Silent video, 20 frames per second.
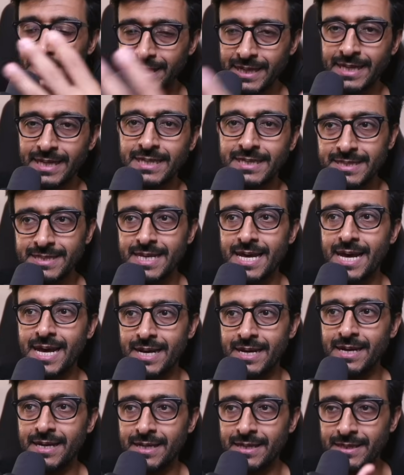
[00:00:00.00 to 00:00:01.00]
gets that,
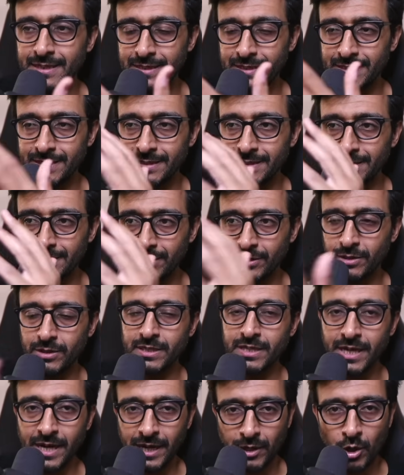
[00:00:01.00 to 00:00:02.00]
uh,
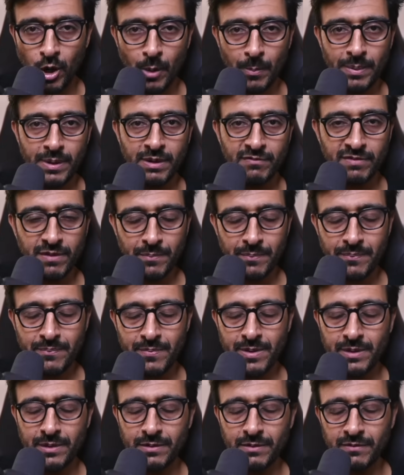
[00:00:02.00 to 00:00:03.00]
get a copy of the
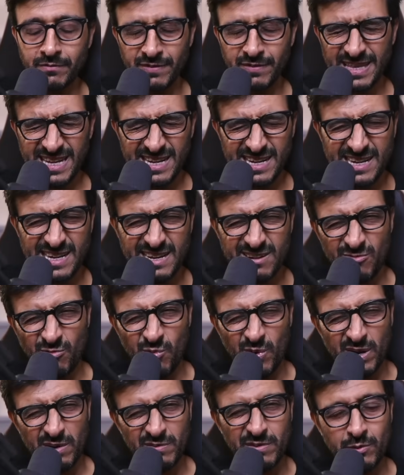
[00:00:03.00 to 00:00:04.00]
uh, of that
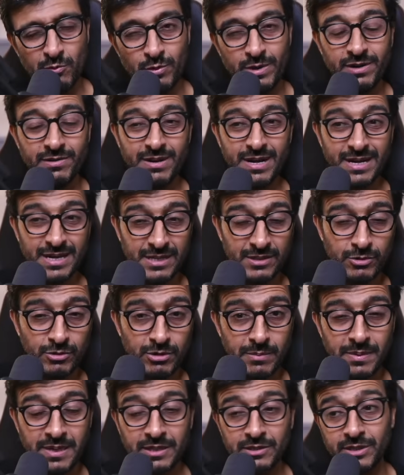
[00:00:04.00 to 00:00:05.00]
whatever we read into the
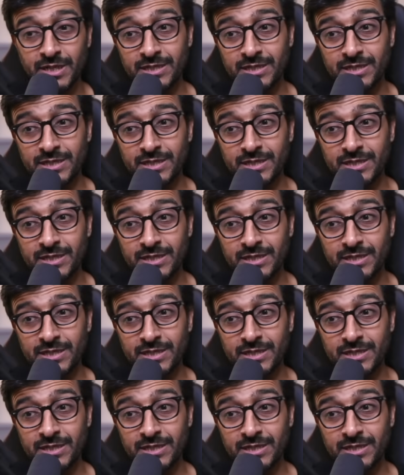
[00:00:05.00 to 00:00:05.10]
page cache,